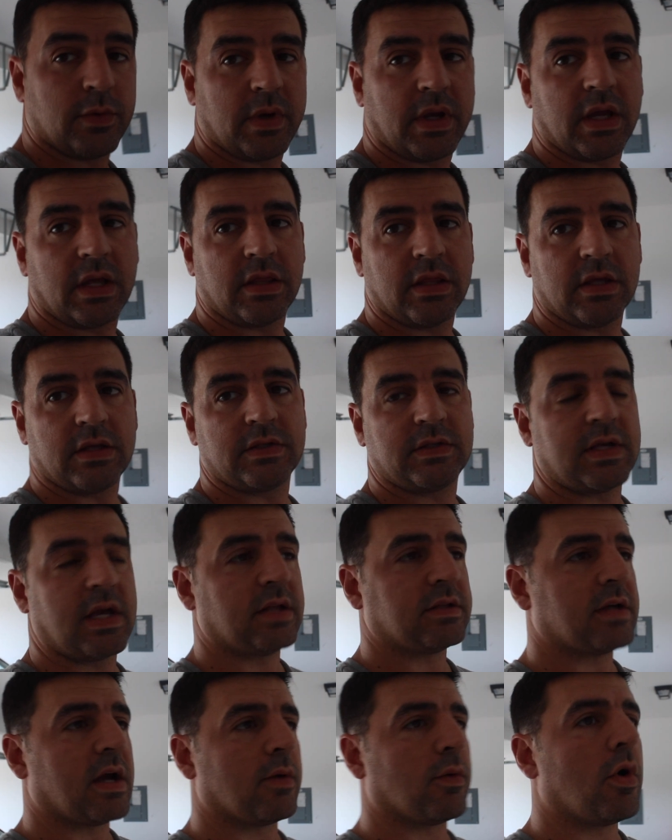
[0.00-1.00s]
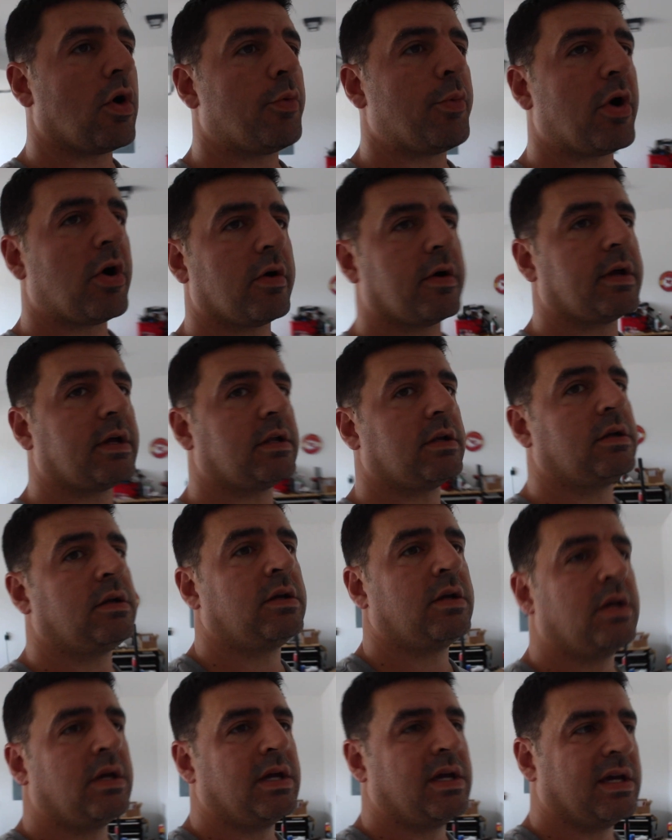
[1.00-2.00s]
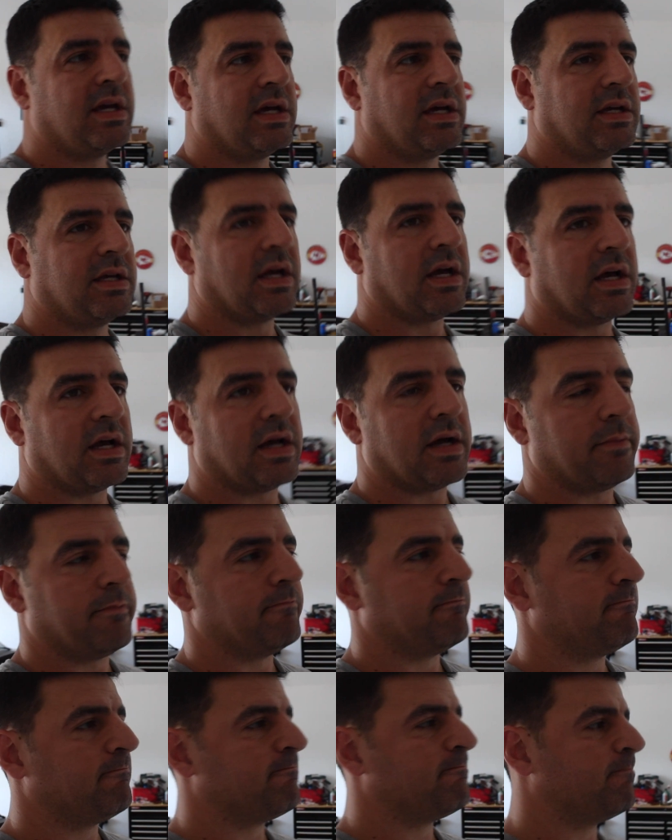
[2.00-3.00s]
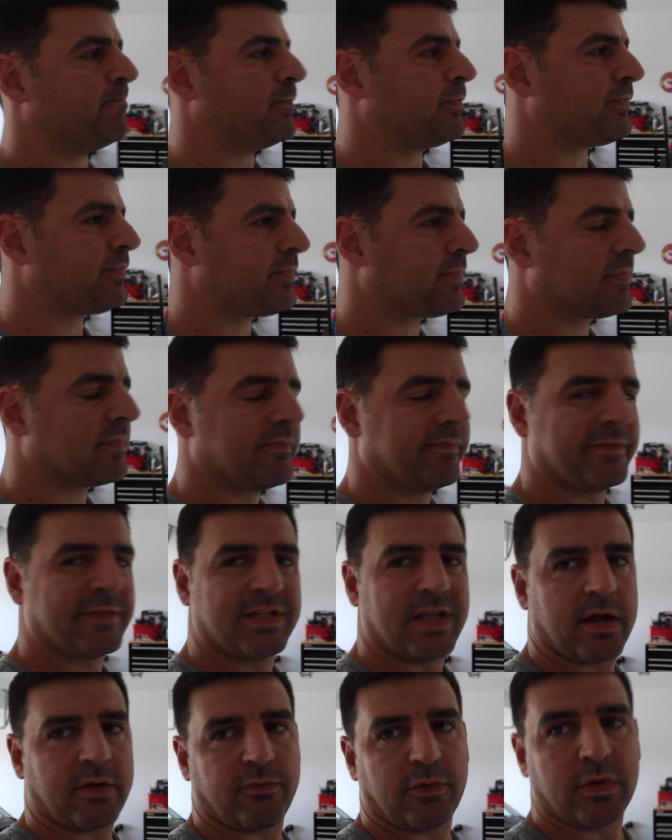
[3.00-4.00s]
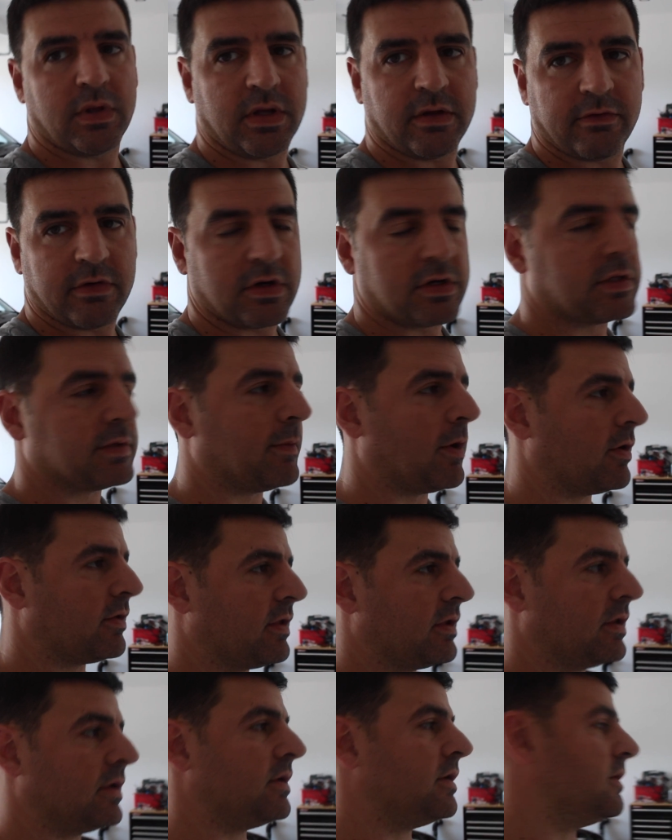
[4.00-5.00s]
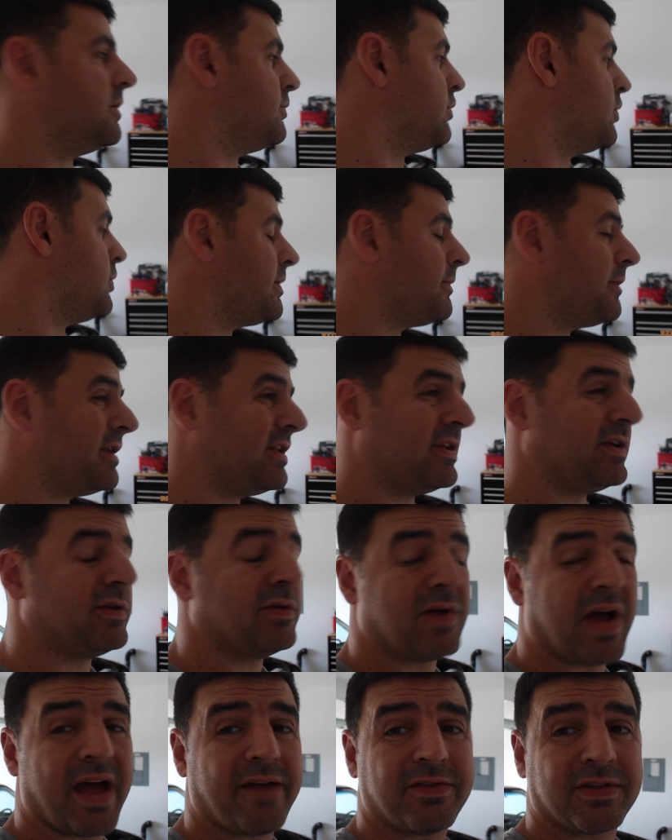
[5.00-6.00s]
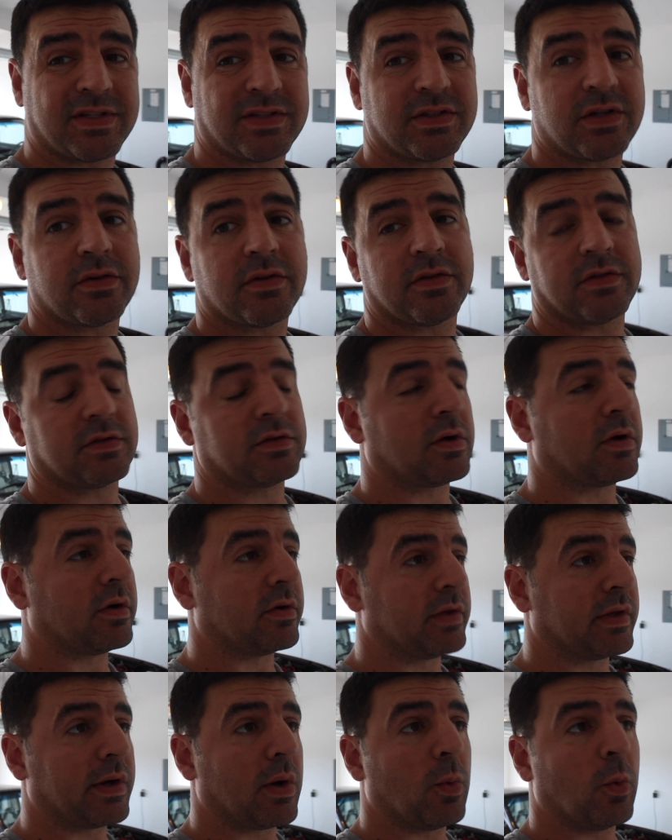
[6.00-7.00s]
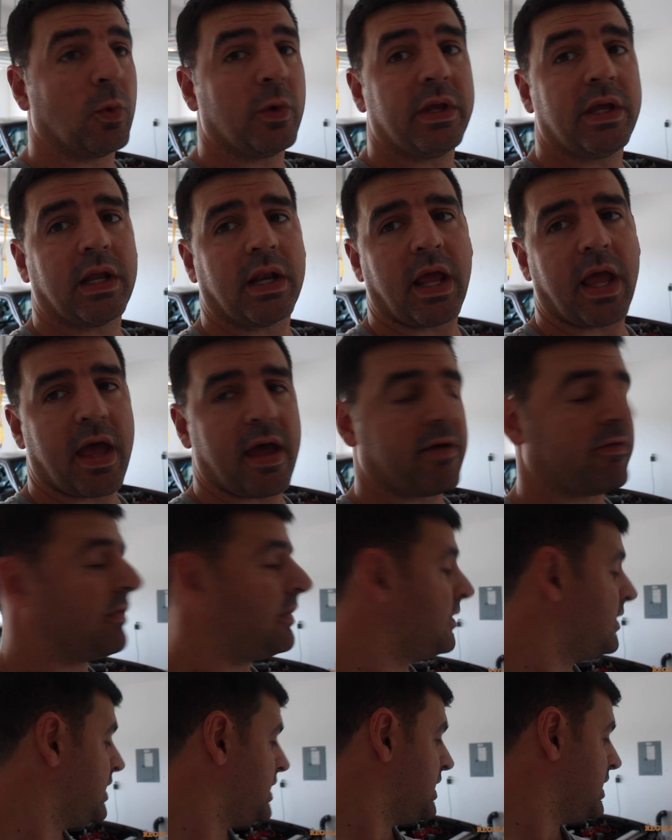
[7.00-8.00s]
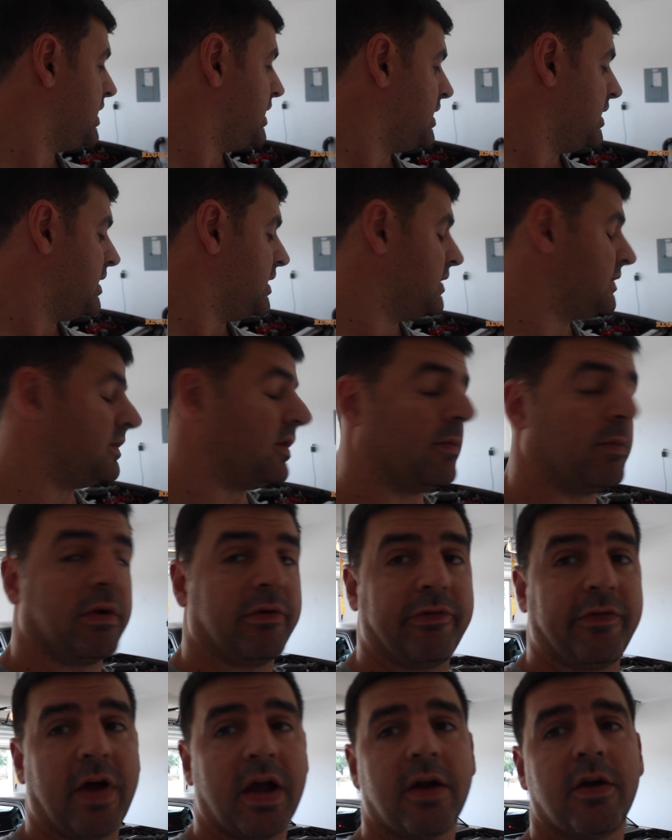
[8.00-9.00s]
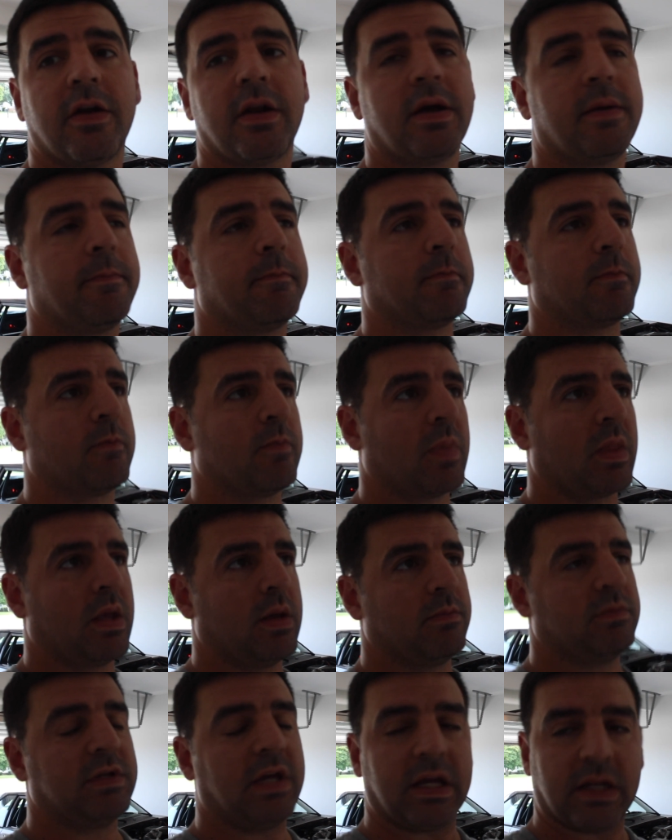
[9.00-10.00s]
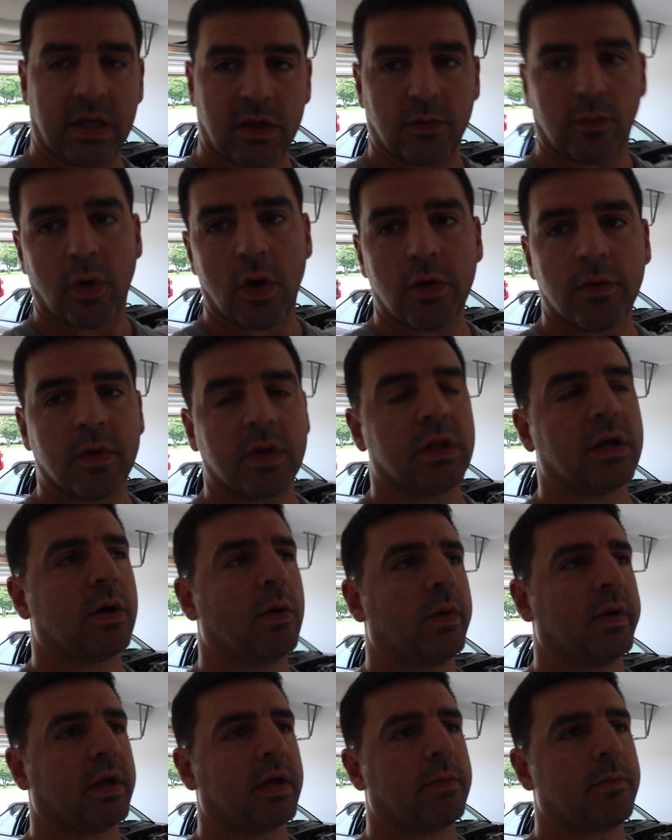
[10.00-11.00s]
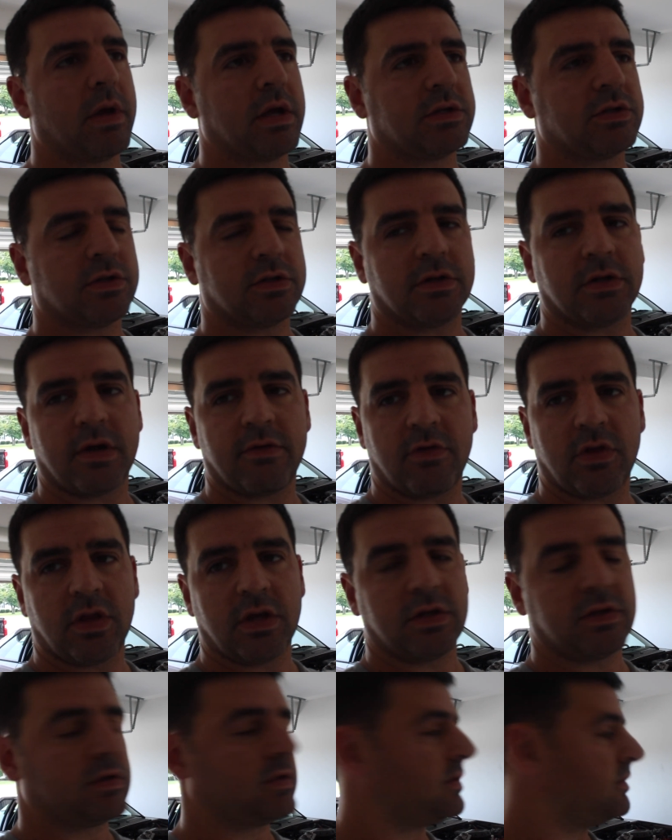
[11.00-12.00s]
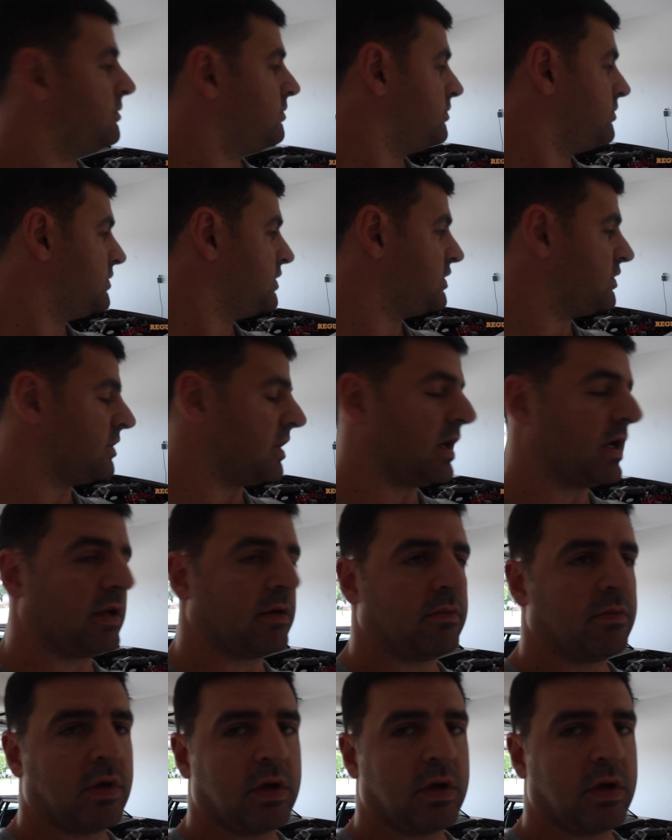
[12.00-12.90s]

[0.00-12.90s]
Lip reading: we get this anti-roll bar in. It's not really a very smart thing to do, but going to do, I haven't started this car in like a week and a half. So I'm going to fire it up, take it down the road really quick, make sure everything's straight.